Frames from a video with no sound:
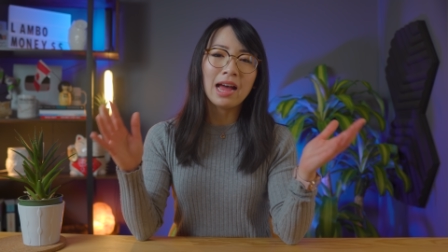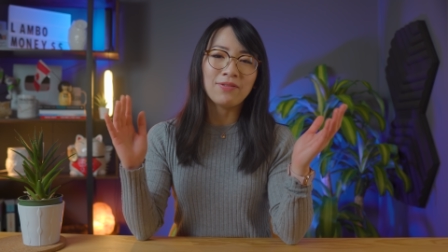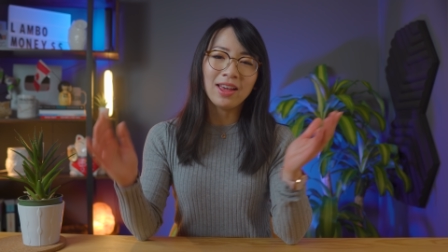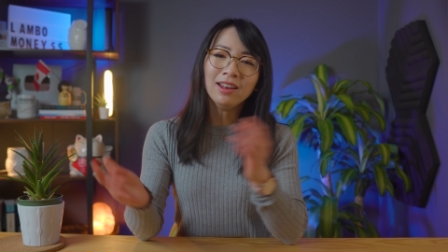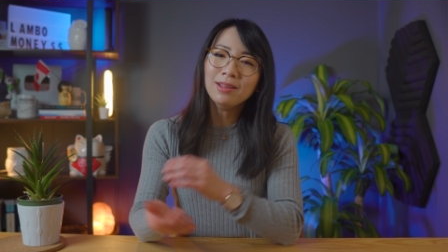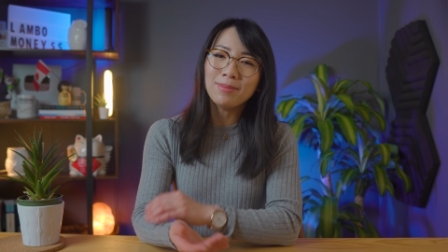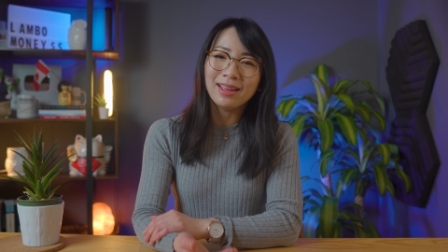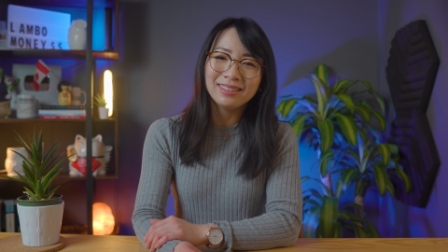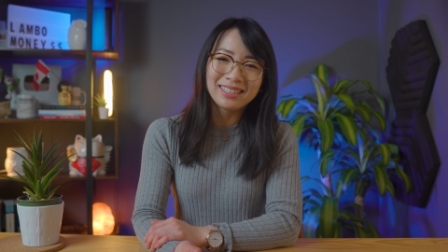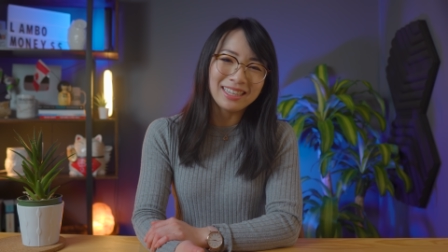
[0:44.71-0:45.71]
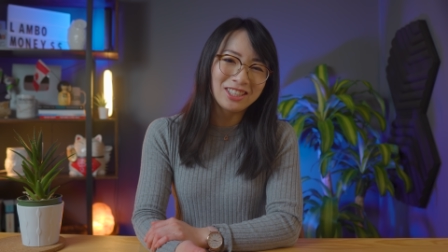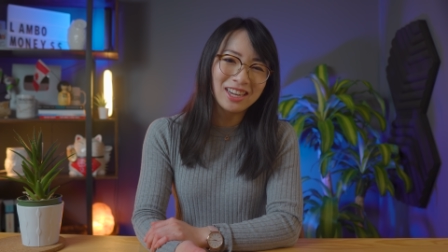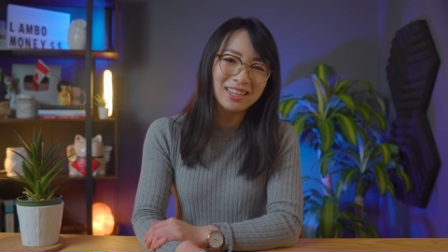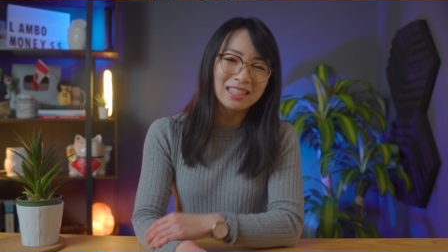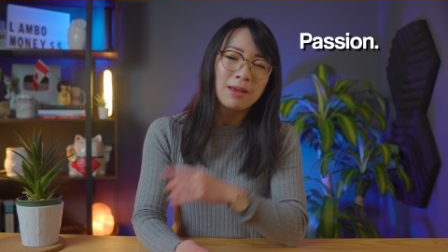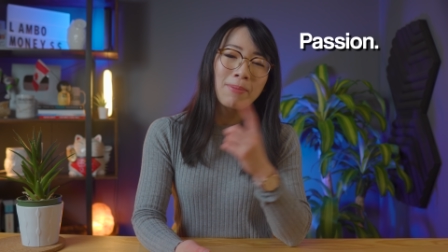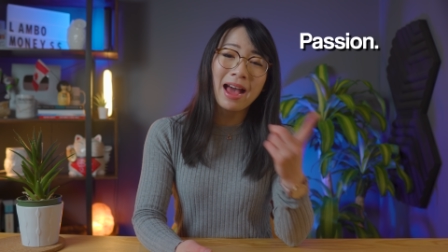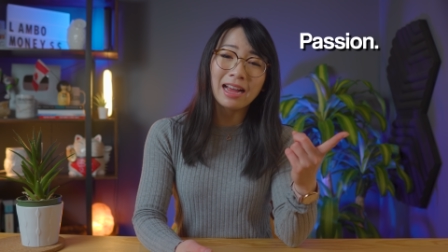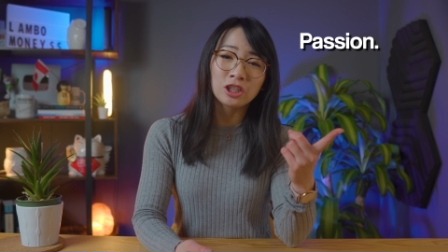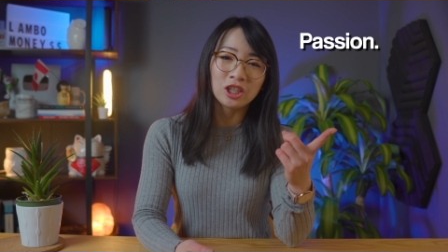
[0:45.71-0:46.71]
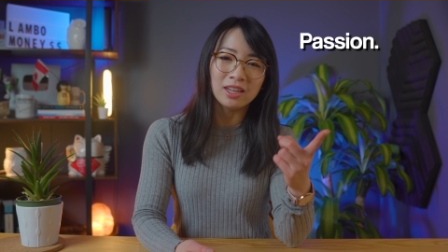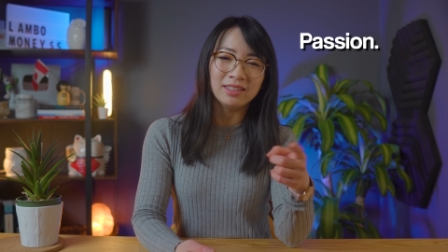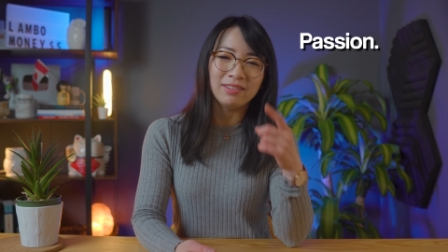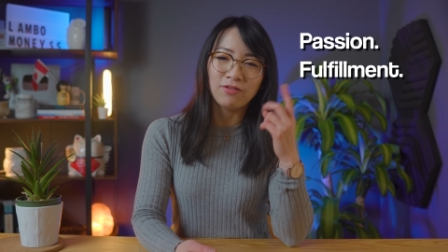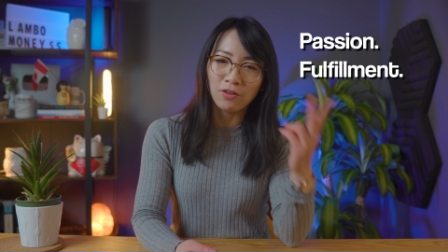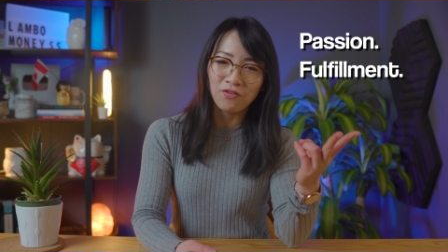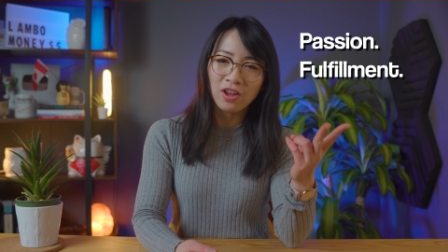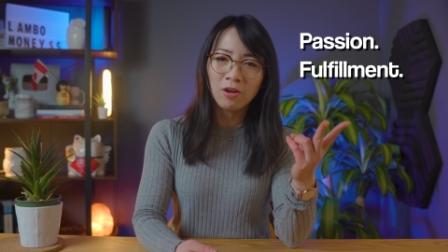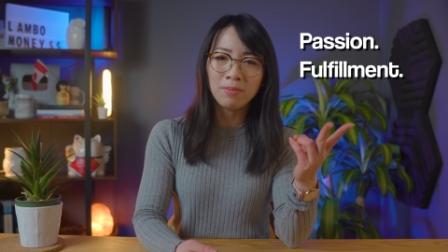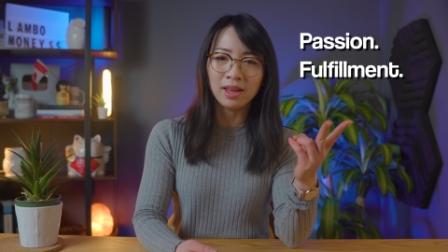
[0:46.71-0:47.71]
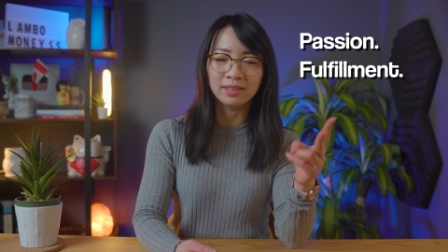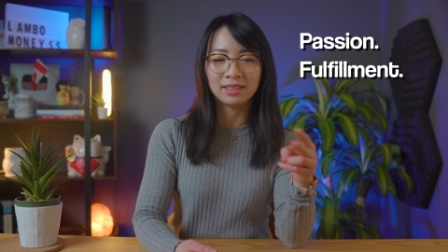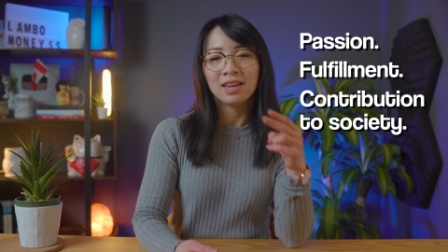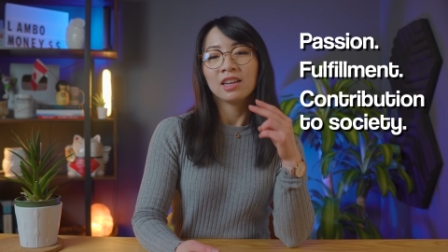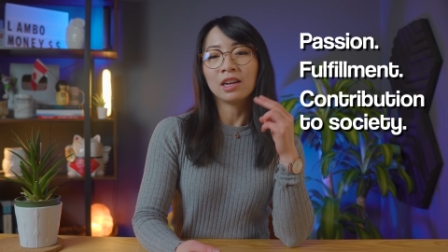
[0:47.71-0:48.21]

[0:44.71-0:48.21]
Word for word: have elements such as passion, fulfillment,